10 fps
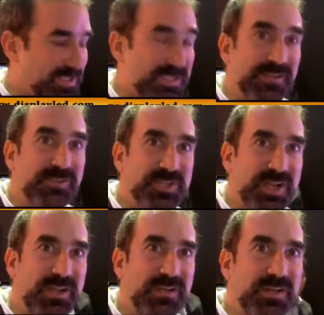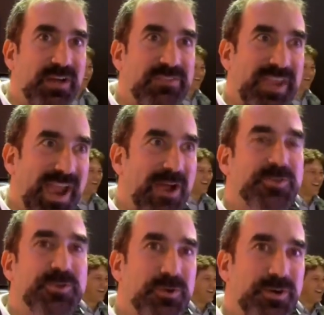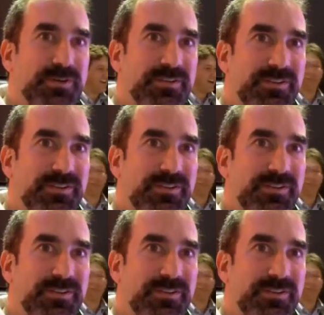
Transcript: a single tile of the outdoor.